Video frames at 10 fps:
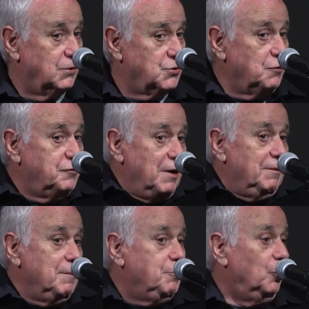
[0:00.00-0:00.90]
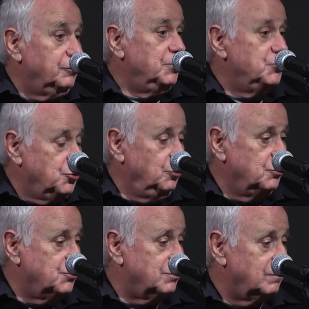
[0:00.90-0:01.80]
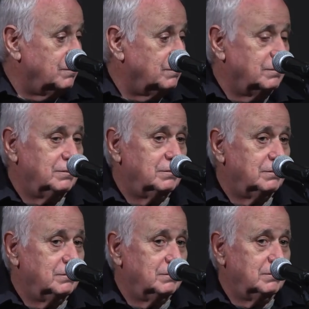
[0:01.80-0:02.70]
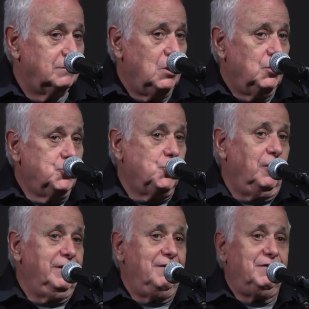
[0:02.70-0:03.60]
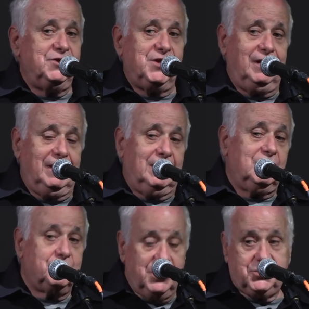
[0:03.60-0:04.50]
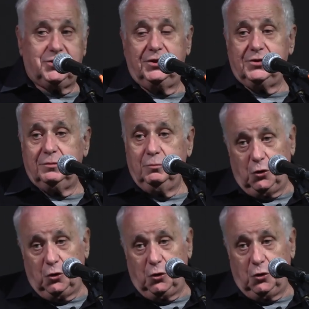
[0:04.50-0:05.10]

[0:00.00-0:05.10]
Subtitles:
So very important Jews join evangelical Christians,